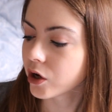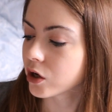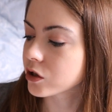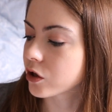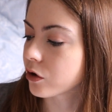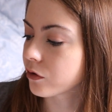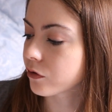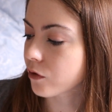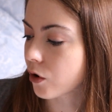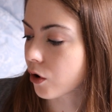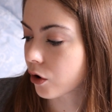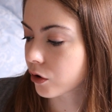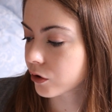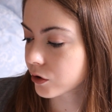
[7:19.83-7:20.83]
So you've
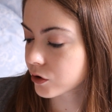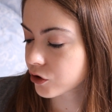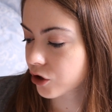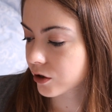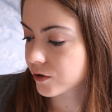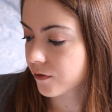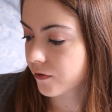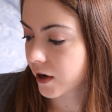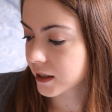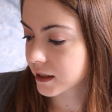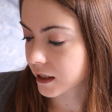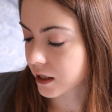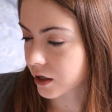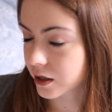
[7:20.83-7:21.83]
got good structure of
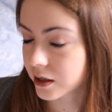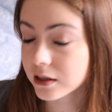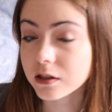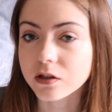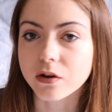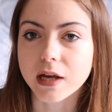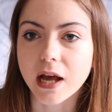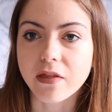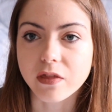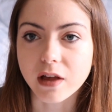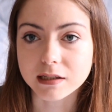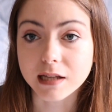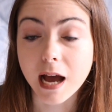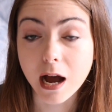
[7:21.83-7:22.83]
ideas. So again,
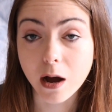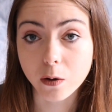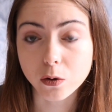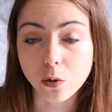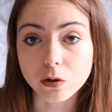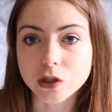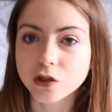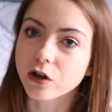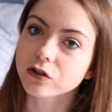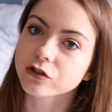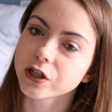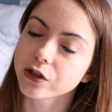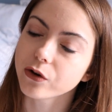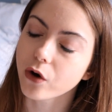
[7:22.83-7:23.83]
that's how you're
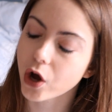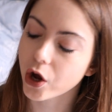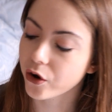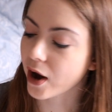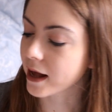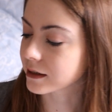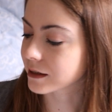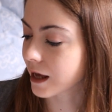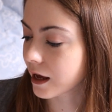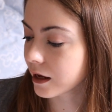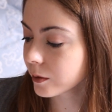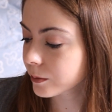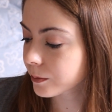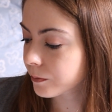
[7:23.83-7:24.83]
structuring your own
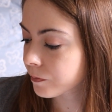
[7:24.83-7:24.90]
essay.